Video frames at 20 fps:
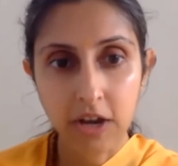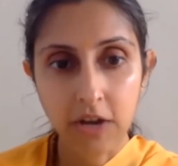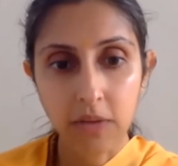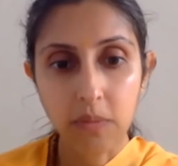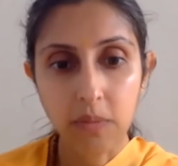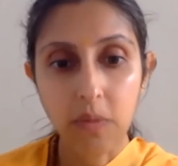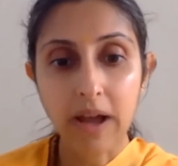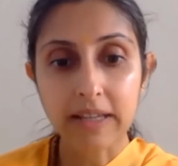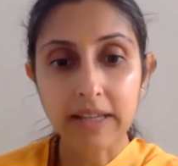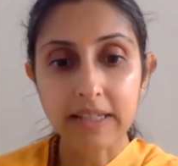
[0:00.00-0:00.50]

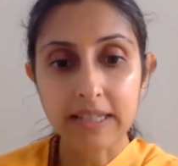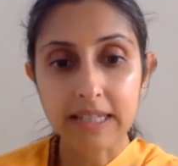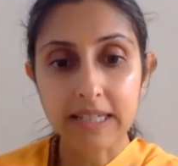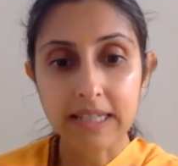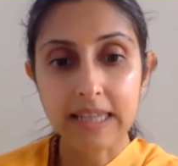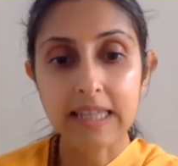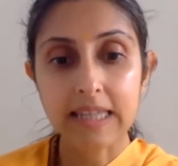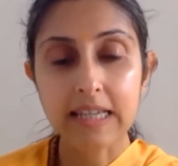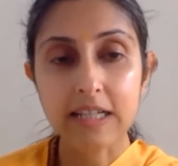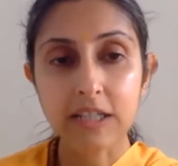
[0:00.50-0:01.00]

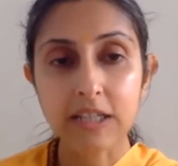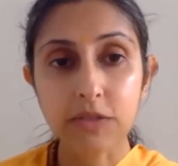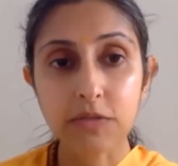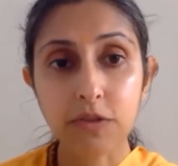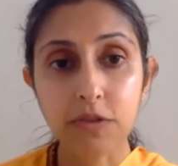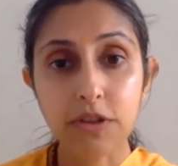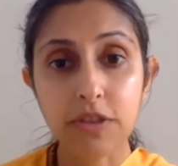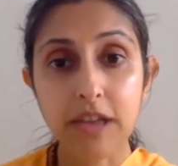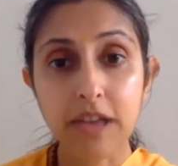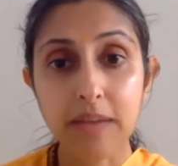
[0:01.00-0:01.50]
wanted things
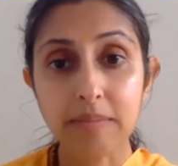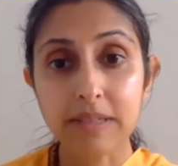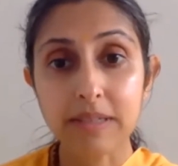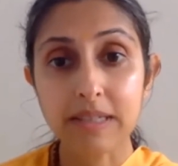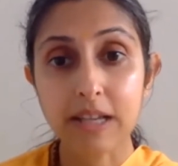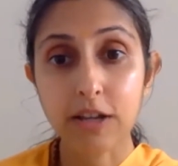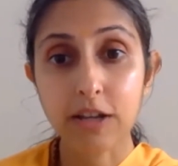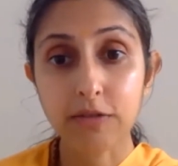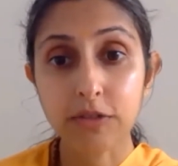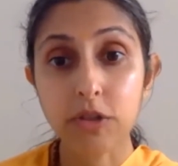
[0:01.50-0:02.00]
for
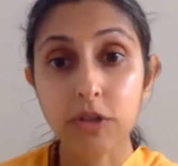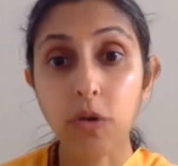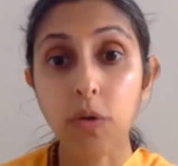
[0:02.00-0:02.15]
themselves